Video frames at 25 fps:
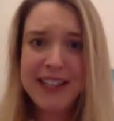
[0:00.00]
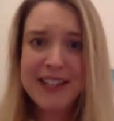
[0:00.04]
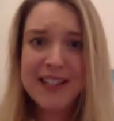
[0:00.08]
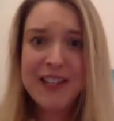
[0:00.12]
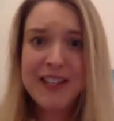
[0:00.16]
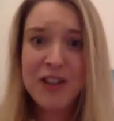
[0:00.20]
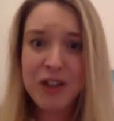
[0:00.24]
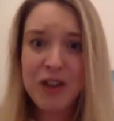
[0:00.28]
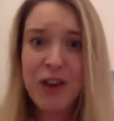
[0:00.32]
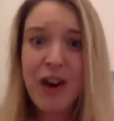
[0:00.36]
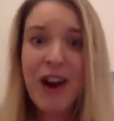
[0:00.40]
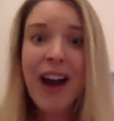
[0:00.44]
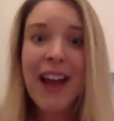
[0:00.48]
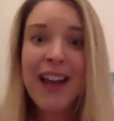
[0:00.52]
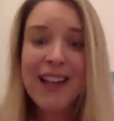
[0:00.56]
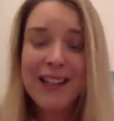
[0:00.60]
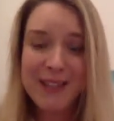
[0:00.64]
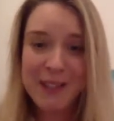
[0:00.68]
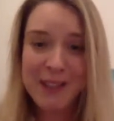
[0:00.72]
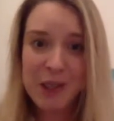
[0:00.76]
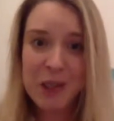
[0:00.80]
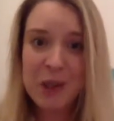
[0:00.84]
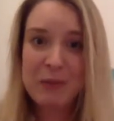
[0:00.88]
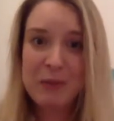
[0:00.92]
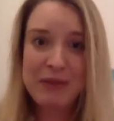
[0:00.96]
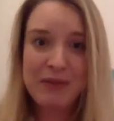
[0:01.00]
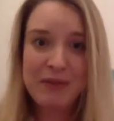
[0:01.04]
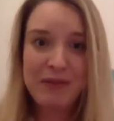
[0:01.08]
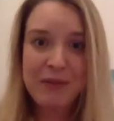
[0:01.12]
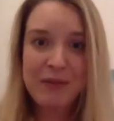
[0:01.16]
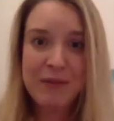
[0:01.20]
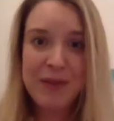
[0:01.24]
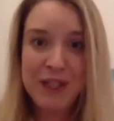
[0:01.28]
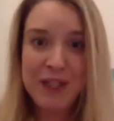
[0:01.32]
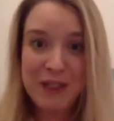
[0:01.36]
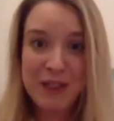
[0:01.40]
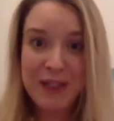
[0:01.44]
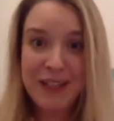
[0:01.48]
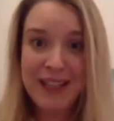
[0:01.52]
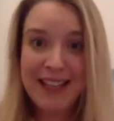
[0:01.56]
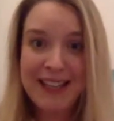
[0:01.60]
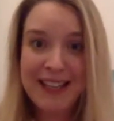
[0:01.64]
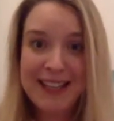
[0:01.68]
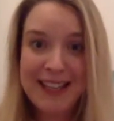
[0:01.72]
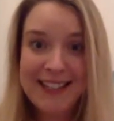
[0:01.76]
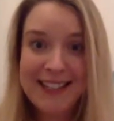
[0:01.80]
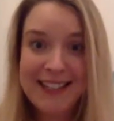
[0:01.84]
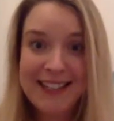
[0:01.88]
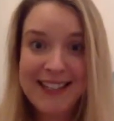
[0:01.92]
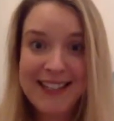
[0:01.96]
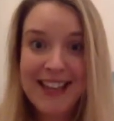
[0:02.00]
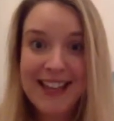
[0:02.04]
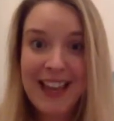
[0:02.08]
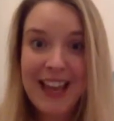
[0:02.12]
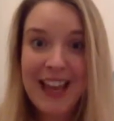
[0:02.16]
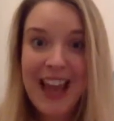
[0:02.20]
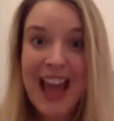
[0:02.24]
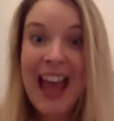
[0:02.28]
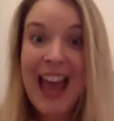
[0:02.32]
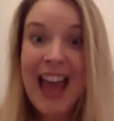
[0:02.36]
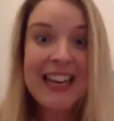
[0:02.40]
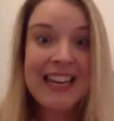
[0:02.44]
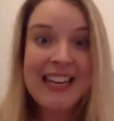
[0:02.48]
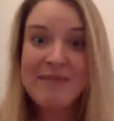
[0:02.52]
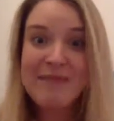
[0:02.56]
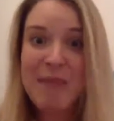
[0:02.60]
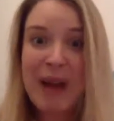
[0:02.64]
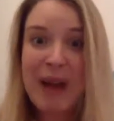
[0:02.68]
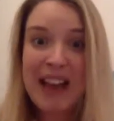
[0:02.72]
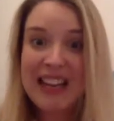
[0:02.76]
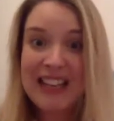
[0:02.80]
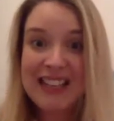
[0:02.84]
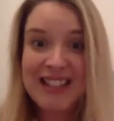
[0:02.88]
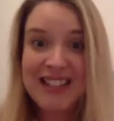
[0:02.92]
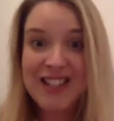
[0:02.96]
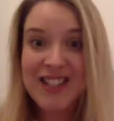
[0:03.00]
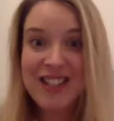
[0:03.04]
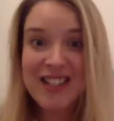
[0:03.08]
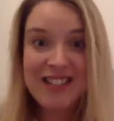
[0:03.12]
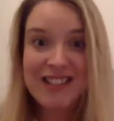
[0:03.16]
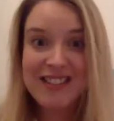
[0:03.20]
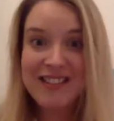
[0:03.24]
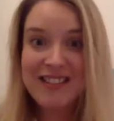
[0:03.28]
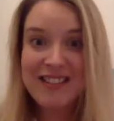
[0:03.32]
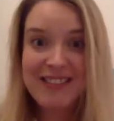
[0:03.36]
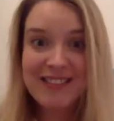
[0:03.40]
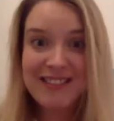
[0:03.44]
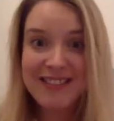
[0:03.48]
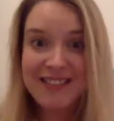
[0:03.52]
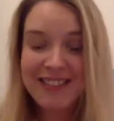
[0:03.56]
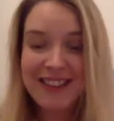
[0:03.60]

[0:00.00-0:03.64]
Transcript: to try and stop him from doing this. And he managed.